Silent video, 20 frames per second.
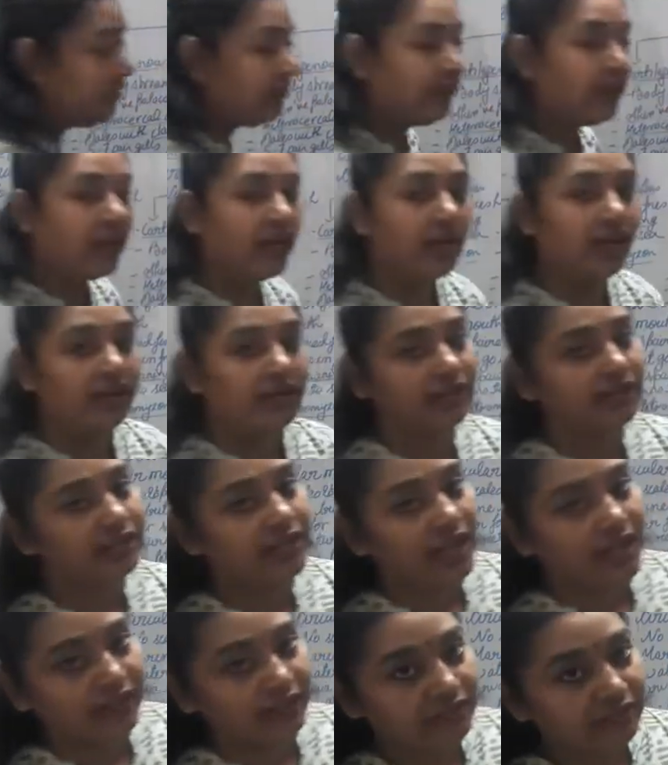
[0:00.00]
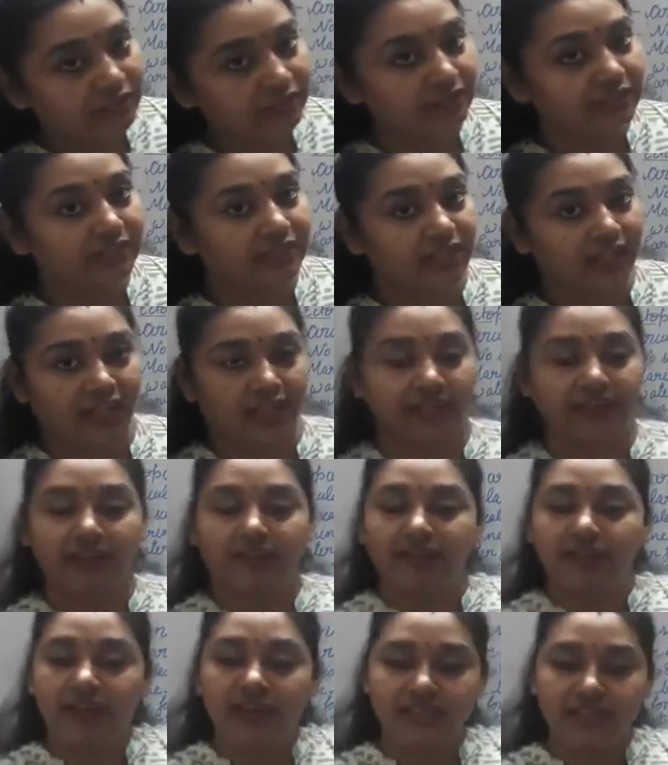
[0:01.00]
they are tired, they can
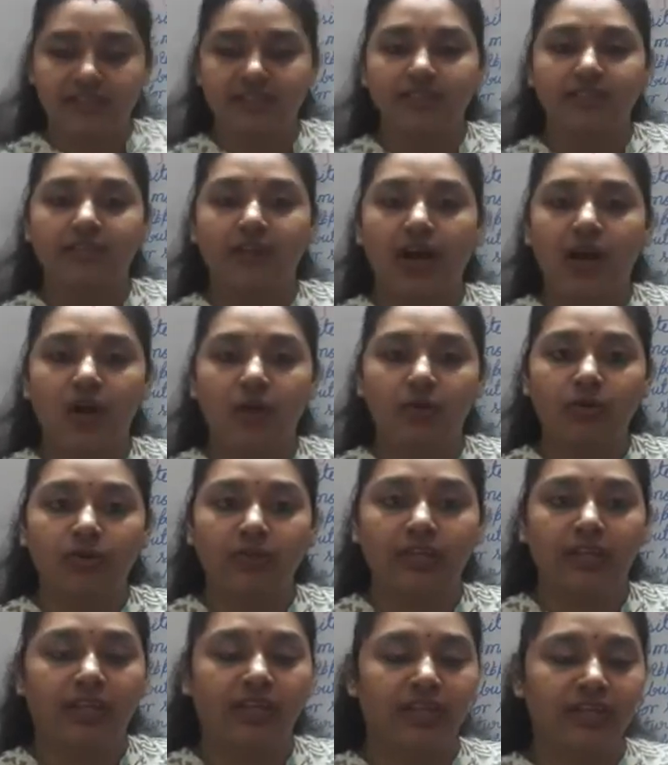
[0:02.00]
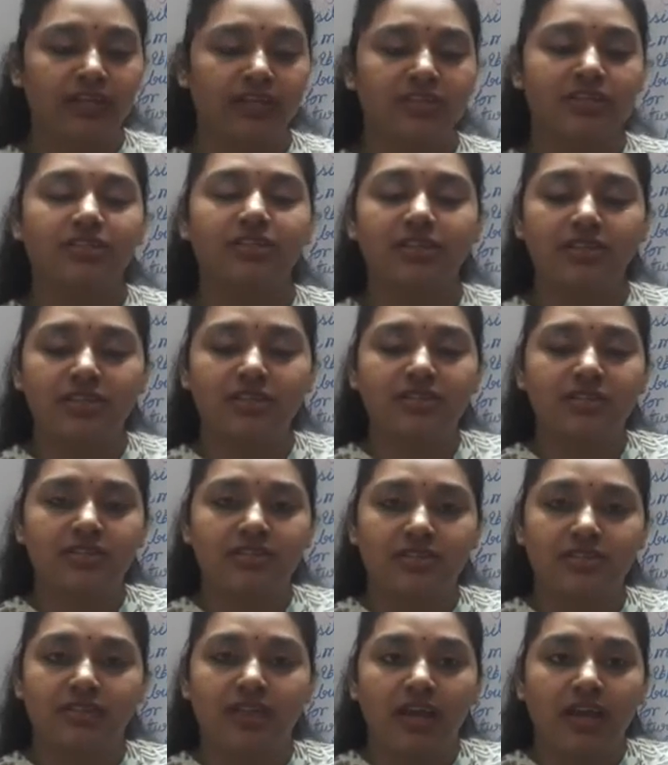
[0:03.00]
rest around, they can
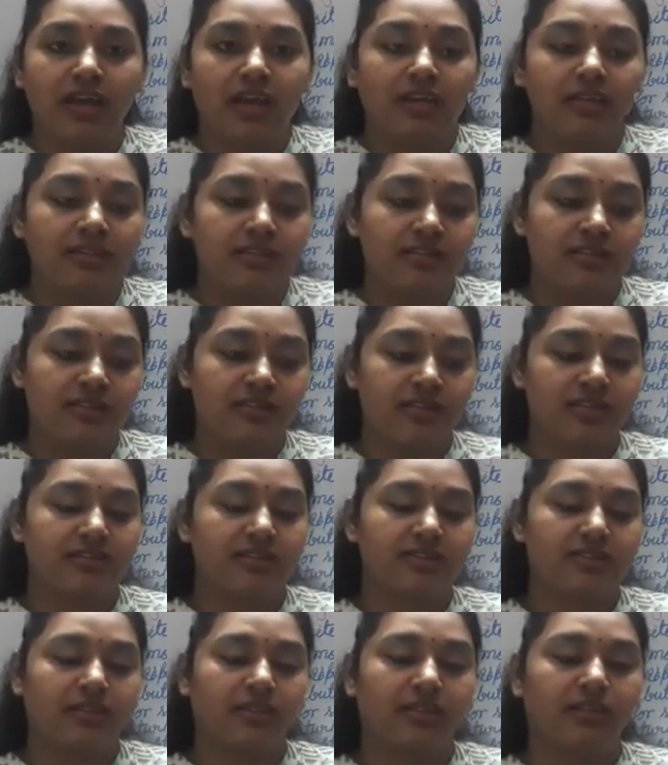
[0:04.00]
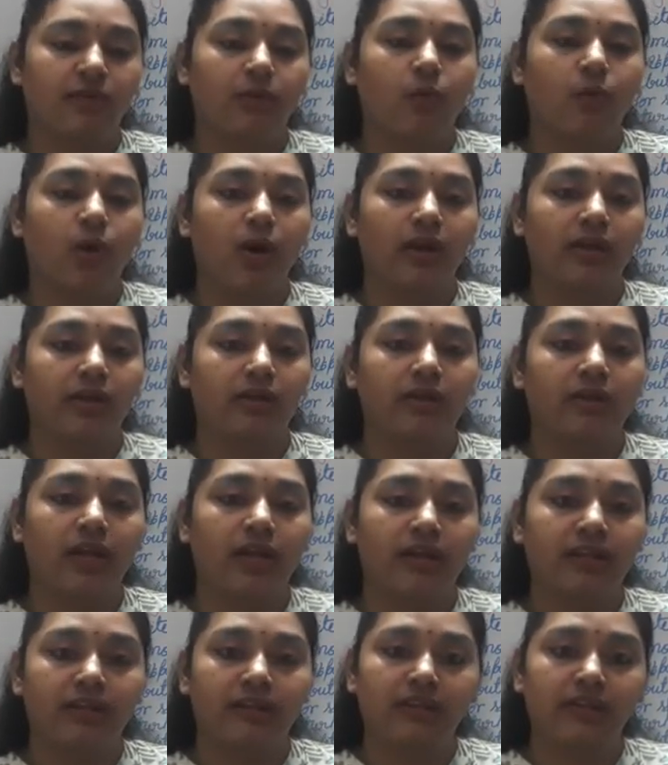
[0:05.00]
just rest in the water
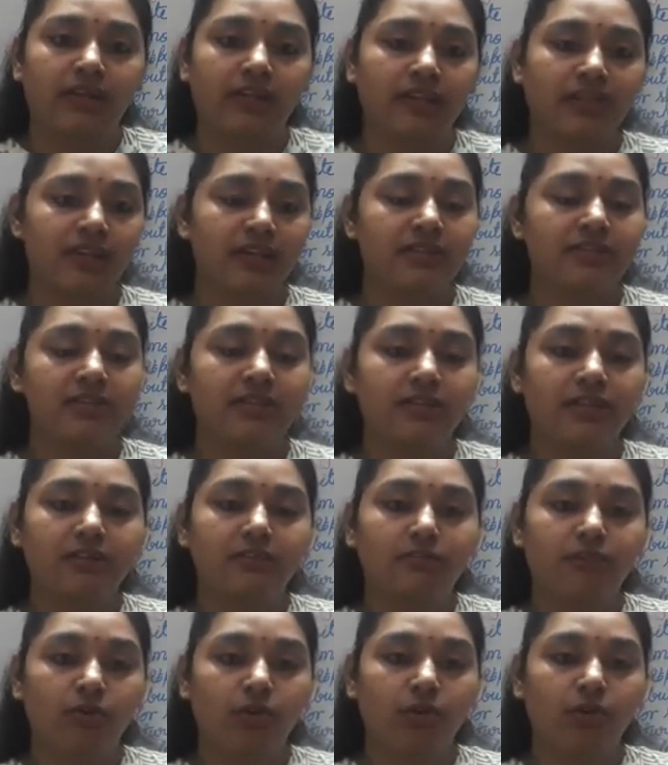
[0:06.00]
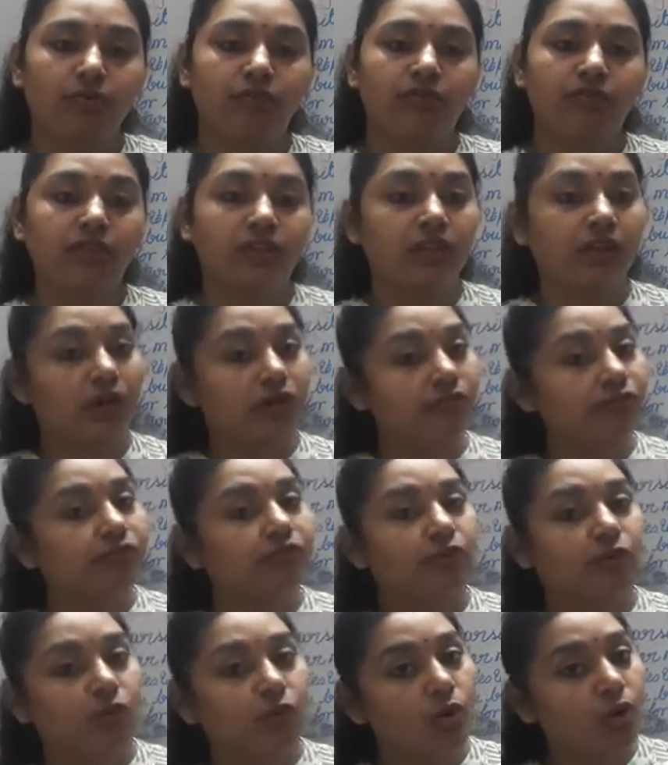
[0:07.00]
and they will easily float with the
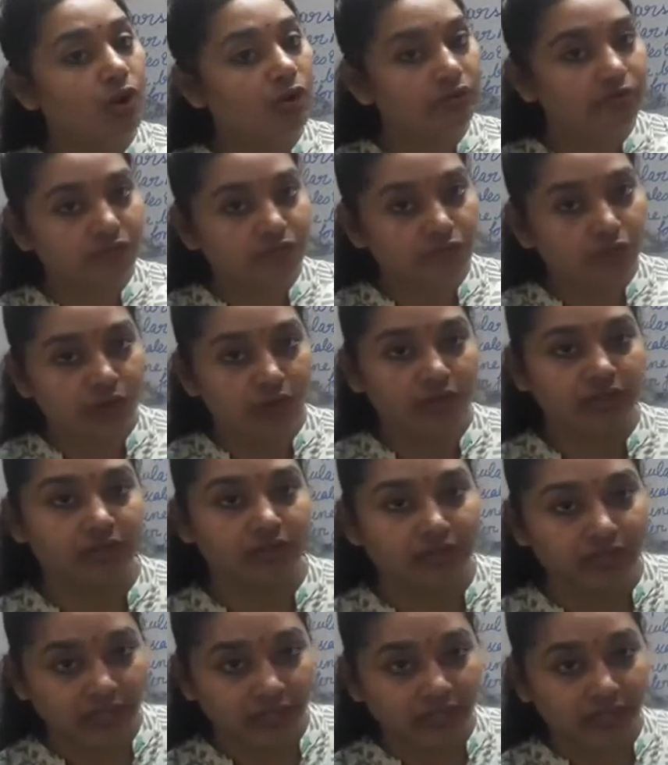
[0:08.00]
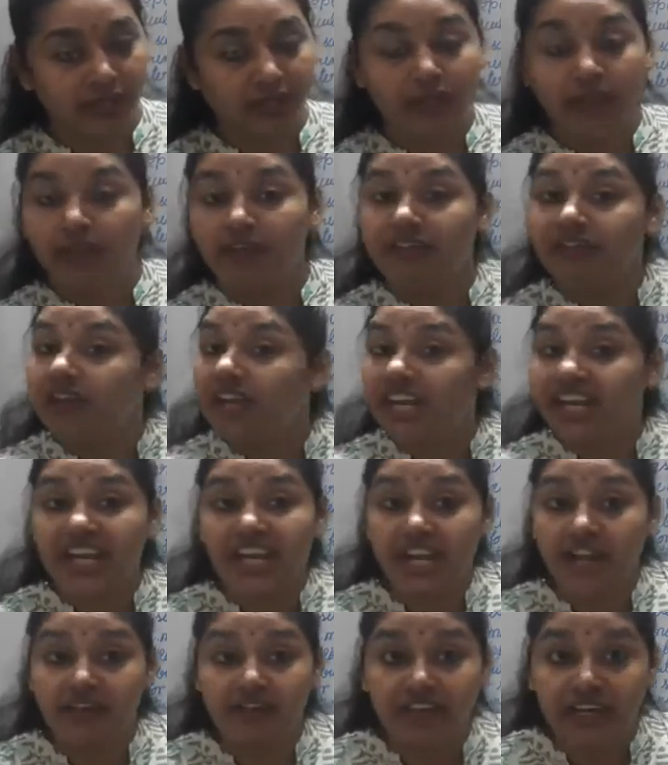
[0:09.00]
flow of water. They will
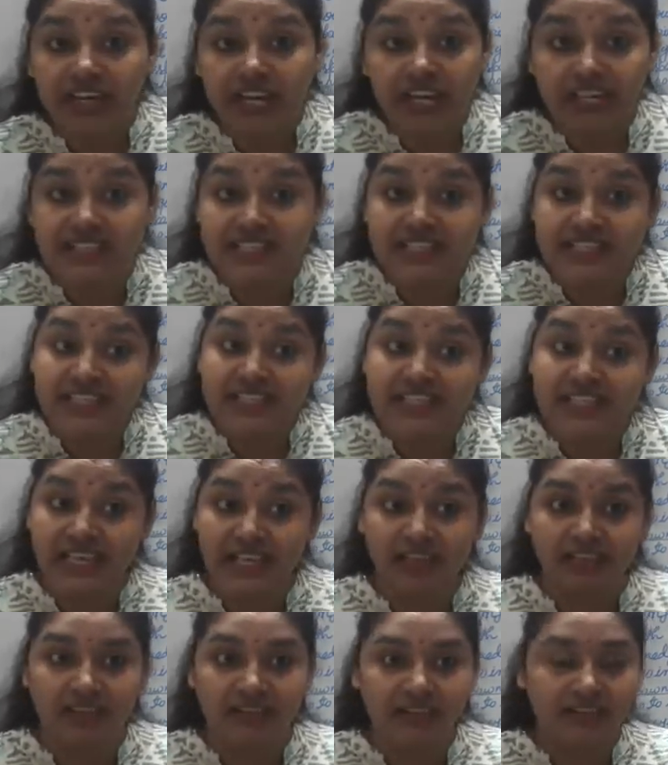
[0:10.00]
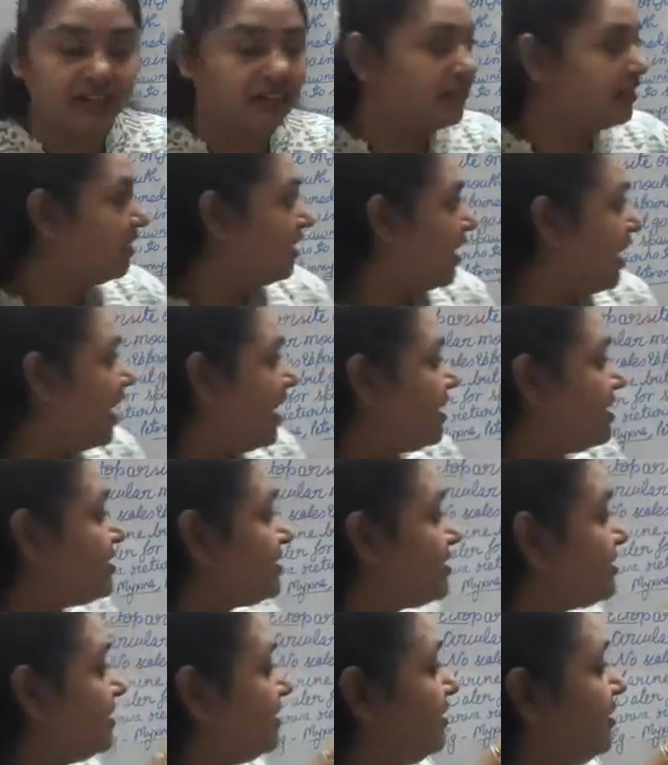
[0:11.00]
never get sink, as
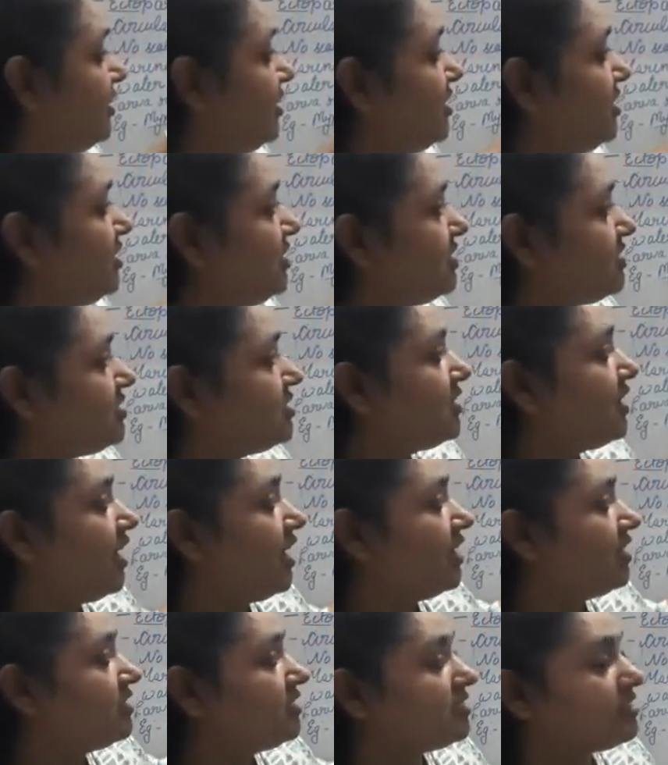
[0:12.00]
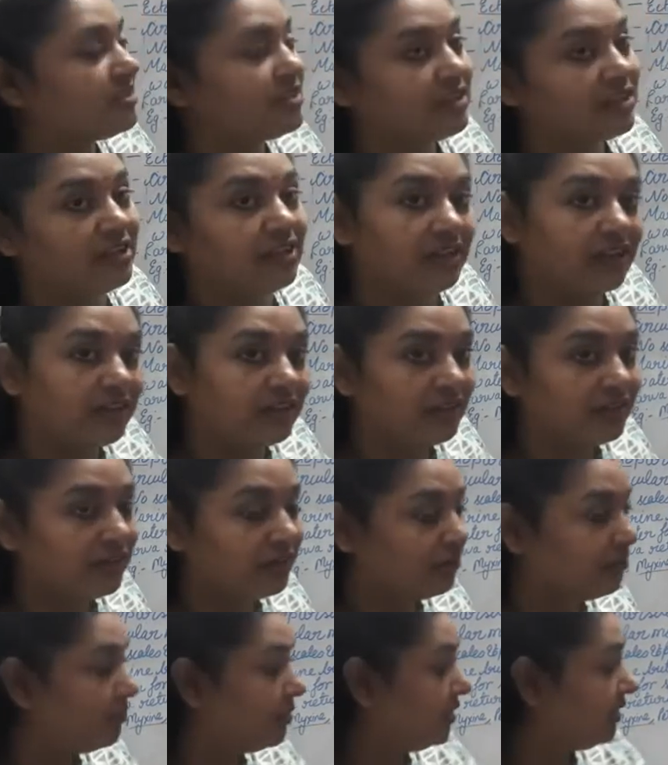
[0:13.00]
these can sink,
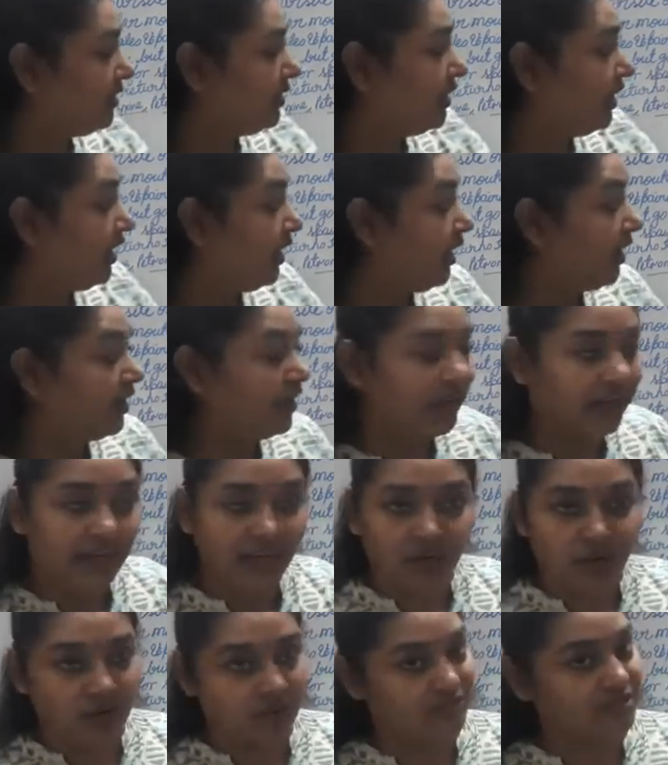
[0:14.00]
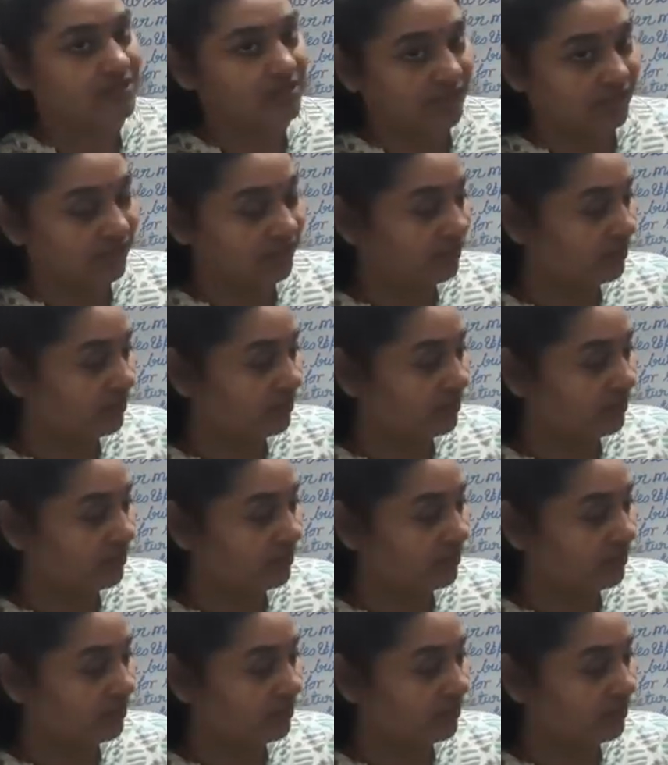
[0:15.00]
but they cannot sink.